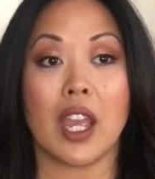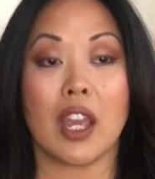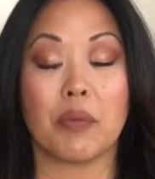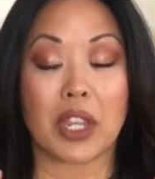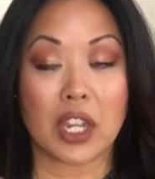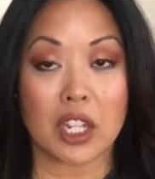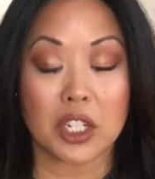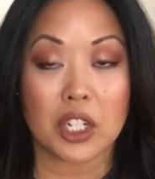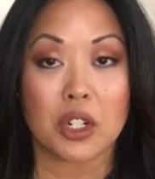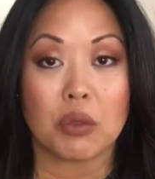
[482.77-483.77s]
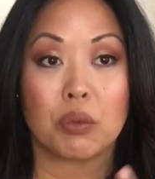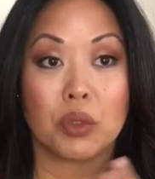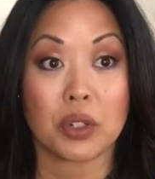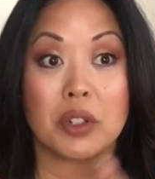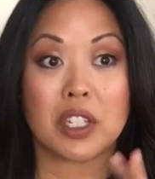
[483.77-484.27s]
and my color
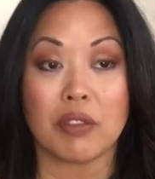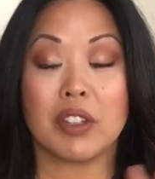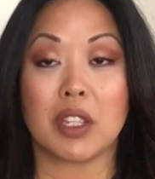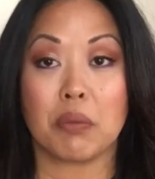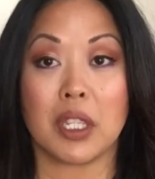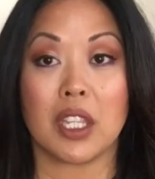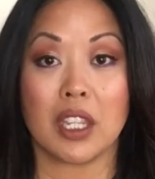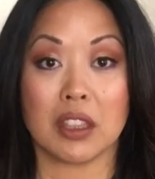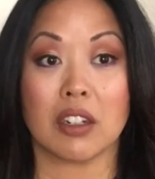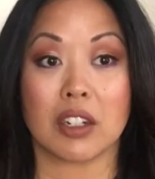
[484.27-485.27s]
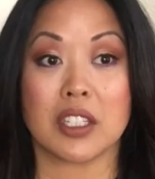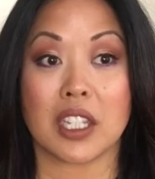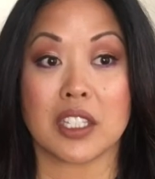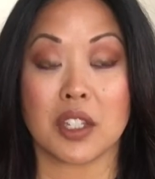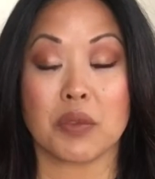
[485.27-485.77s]
would definitely be in there because
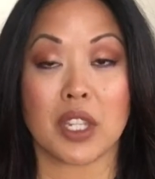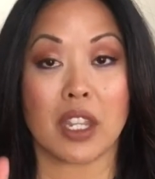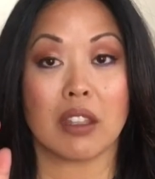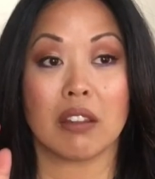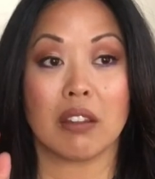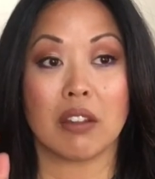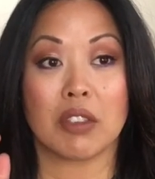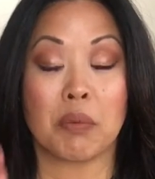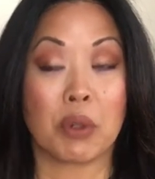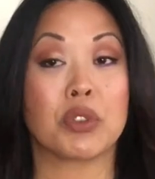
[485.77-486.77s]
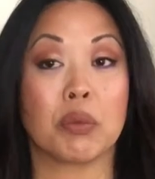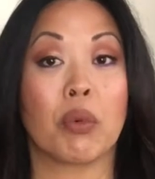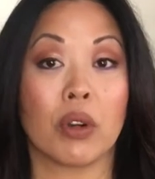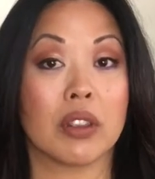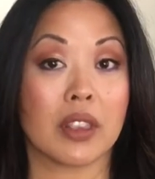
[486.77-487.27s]
that seems like the most
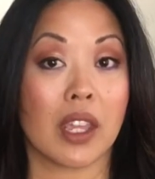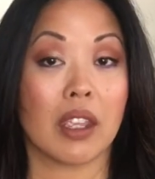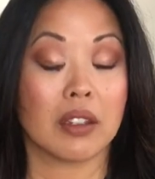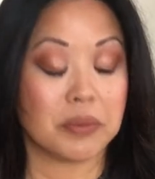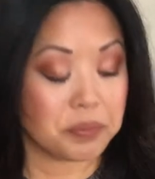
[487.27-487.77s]
important thing.